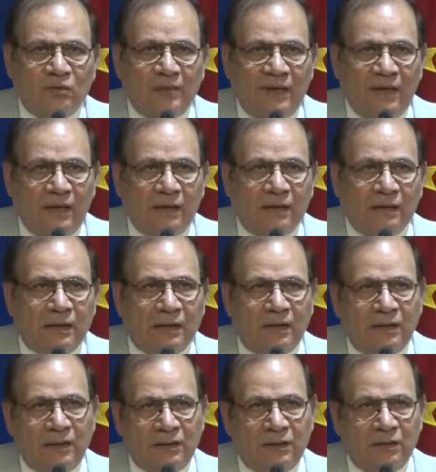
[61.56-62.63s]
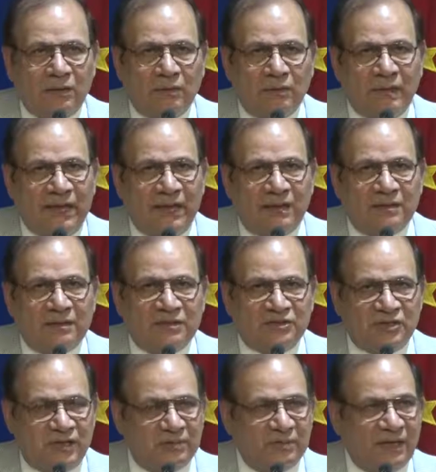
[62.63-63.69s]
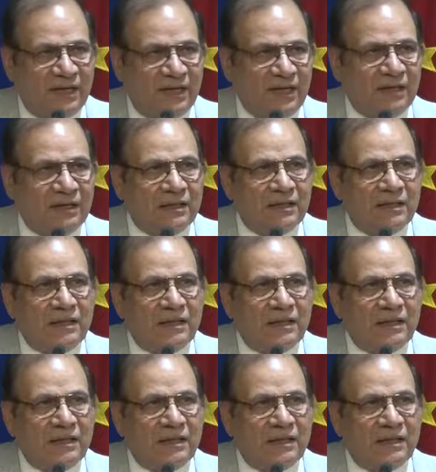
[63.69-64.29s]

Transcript: to be, like Germany